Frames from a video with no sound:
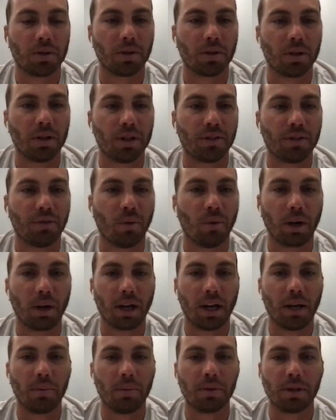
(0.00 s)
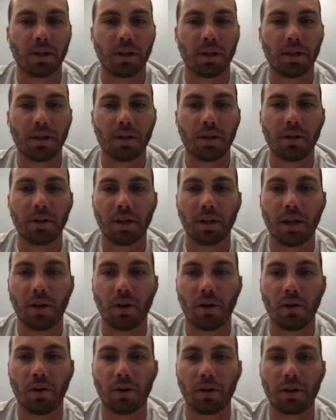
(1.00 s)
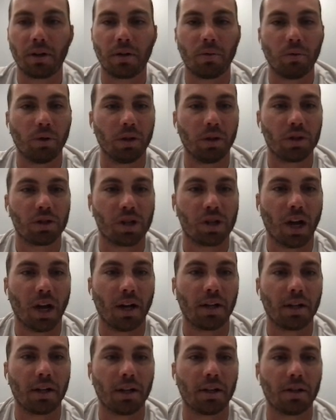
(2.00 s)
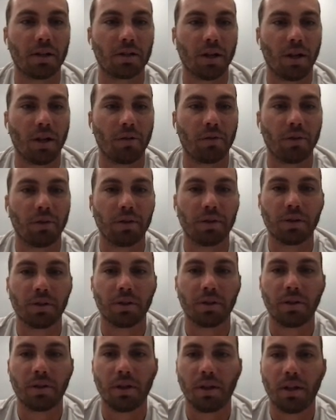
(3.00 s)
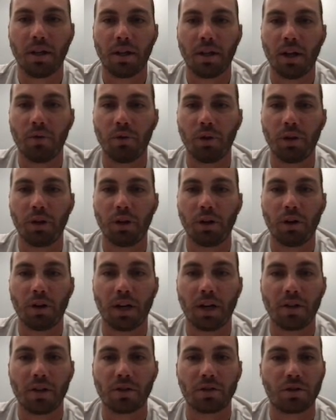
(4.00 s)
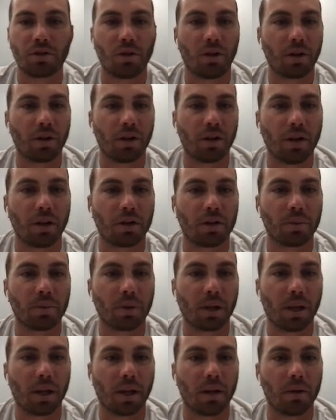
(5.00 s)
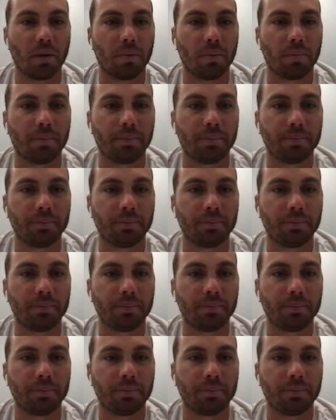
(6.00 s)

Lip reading: So he's 4 games in and already really shining in this offense and really already has a strong connection with Cade.